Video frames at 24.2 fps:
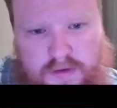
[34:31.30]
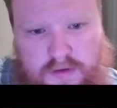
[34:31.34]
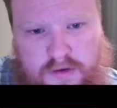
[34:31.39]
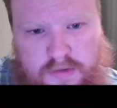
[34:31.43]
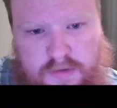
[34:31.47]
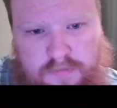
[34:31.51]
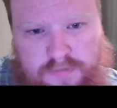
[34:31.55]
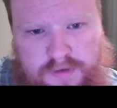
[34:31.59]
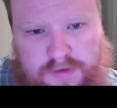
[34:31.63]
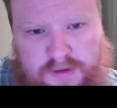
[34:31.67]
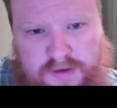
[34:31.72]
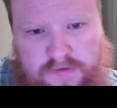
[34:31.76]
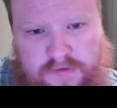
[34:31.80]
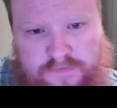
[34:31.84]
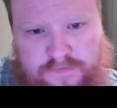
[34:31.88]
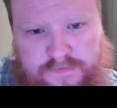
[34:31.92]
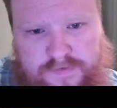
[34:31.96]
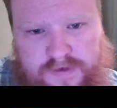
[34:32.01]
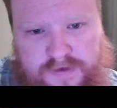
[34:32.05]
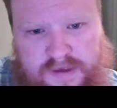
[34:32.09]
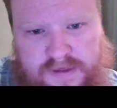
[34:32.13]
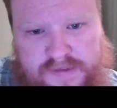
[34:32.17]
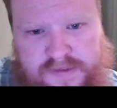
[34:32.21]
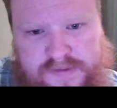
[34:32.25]
Playing
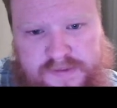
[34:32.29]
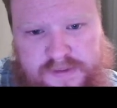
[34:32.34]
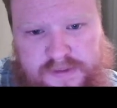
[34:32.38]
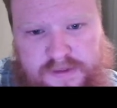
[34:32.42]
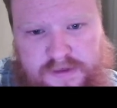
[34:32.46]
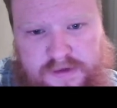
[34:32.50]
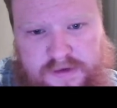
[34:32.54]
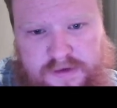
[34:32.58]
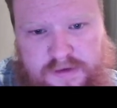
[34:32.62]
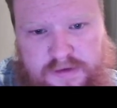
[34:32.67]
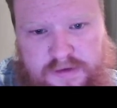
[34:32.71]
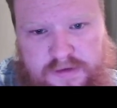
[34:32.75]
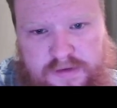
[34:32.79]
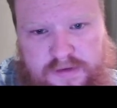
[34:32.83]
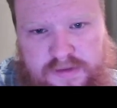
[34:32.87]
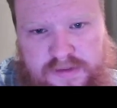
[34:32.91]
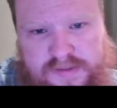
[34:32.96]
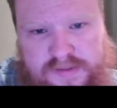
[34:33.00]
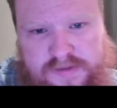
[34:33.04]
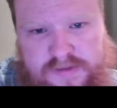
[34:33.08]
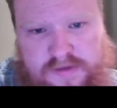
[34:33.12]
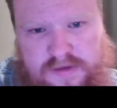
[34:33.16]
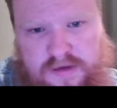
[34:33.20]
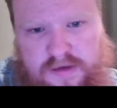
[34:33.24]
fast here, and
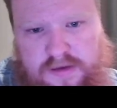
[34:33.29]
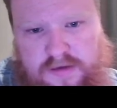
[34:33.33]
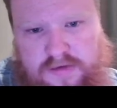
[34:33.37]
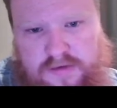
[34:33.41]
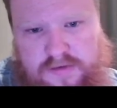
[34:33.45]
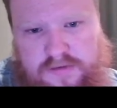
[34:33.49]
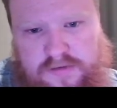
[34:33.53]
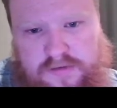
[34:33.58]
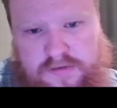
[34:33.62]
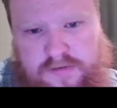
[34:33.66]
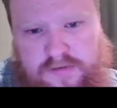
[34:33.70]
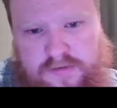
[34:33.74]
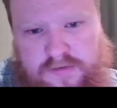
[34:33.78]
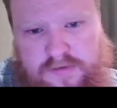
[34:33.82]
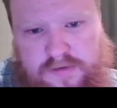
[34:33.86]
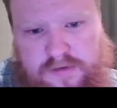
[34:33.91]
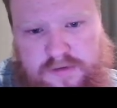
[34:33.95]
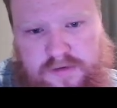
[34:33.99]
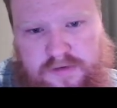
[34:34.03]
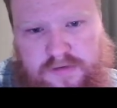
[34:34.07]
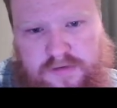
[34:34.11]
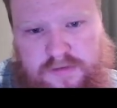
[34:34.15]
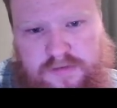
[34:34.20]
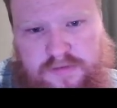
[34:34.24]
that's not a good
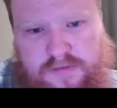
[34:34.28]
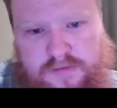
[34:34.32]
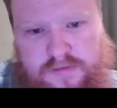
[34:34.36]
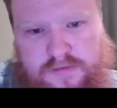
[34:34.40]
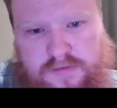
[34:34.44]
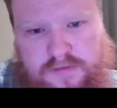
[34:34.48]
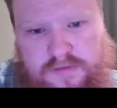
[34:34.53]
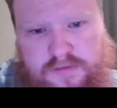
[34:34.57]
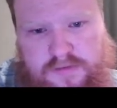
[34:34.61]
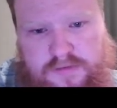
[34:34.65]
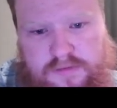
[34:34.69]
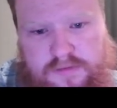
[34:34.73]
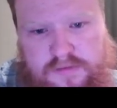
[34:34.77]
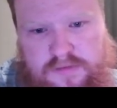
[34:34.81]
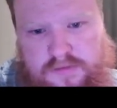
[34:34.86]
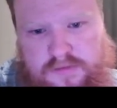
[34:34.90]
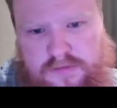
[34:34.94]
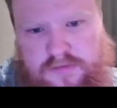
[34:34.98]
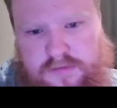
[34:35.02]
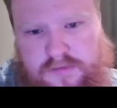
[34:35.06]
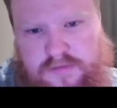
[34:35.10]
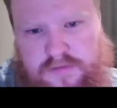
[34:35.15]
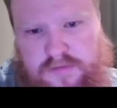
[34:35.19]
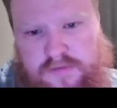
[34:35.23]
thing.
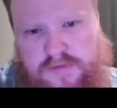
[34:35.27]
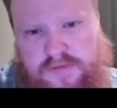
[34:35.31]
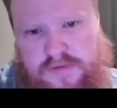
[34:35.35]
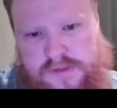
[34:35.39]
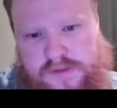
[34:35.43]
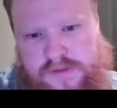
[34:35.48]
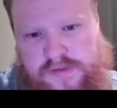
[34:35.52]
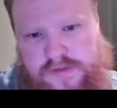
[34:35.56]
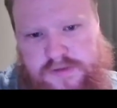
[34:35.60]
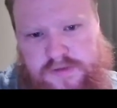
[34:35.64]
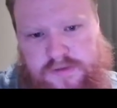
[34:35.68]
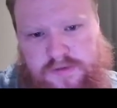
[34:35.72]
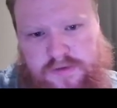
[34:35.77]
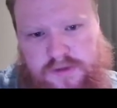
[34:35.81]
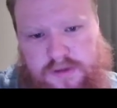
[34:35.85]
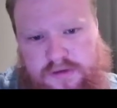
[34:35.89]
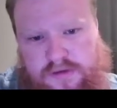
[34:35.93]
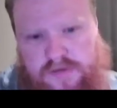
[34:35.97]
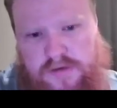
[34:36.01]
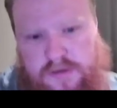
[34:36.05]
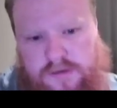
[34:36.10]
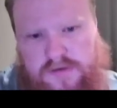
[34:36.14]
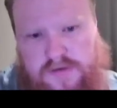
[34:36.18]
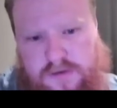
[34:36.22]
So let's go
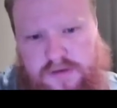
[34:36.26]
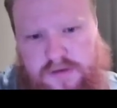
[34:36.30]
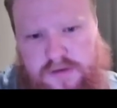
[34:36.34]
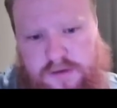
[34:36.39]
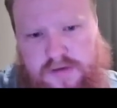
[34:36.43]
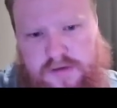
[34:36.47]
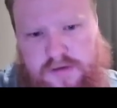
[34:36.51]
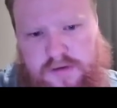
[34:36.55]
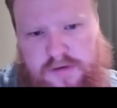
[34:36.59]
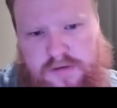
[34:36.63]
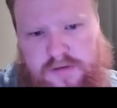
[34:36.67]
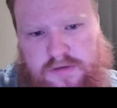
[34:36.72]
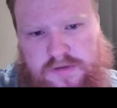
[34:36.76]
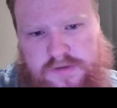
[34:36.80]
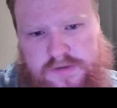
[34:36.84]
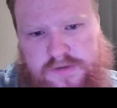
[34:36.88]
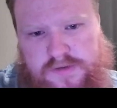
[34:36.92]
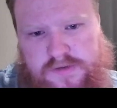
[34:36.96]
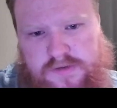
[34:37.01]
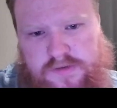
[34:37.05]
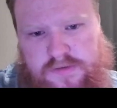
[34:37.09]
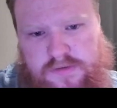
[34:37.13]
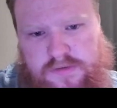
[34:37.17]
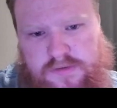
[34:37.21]
here. Let's
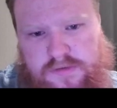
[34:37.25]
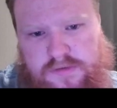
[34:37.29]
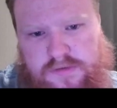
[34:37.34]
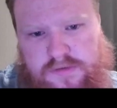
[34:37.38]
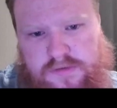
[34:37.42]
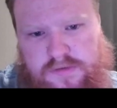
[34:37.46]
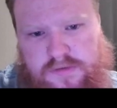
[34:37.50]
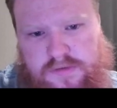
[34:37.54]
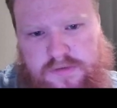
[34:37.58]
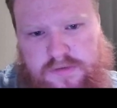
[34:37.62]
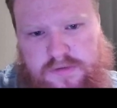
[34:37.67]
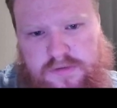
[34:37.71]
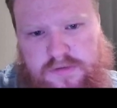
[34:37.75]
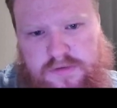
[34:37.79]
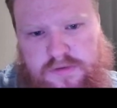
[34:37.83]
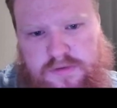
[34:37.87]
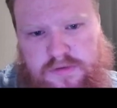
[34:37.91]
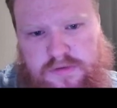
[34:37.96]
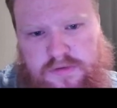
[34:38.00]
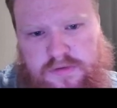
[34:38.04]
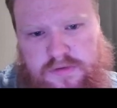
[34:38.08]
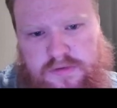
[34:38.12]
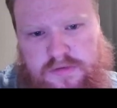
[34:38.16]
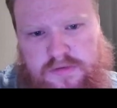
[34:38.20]
go
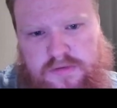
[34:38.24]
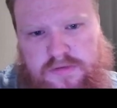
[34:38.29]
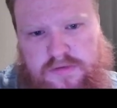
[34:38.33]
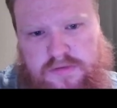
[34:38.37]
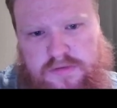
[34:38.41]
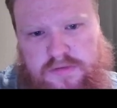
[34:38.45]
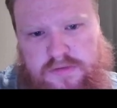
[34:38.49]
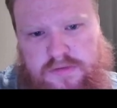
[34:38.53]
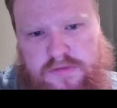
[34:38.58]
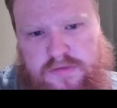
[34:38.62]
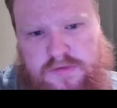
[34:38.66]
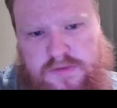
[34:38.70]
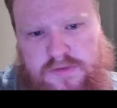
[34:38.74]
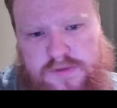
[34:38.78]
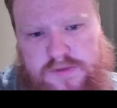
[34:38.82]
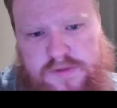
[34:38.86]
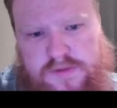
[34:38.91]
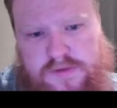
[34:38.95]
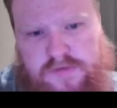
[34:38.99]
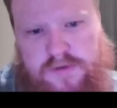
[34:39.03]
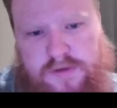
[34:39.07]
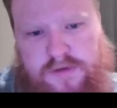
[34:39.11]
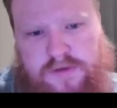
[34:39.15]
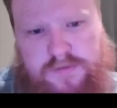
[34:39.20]

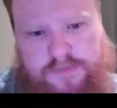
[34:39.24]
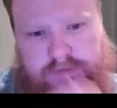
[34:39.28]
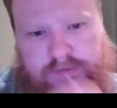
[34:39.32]
here.